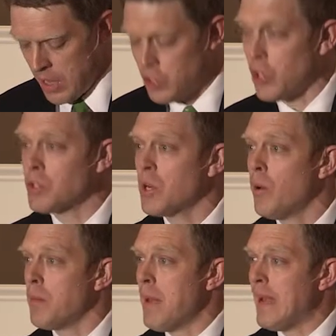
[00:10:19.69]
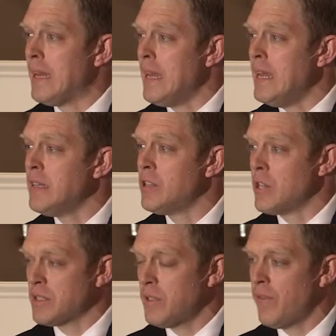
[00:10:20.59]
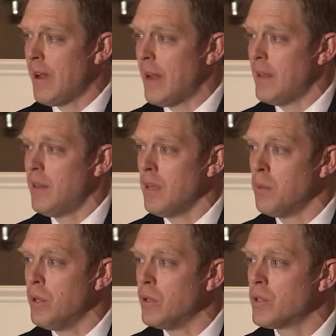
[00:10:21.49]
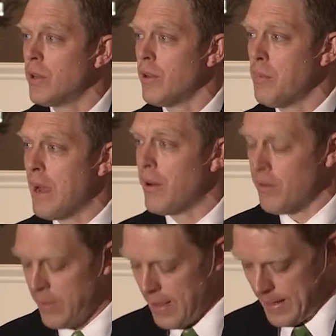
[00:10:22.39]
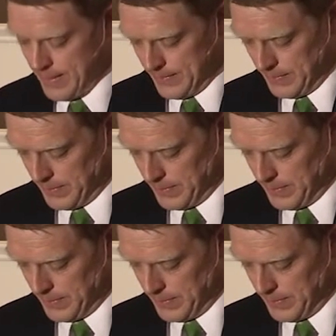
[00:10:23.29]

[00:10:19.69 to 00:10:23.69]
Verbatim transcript: A church going man, he justified the abuse under the banner of God.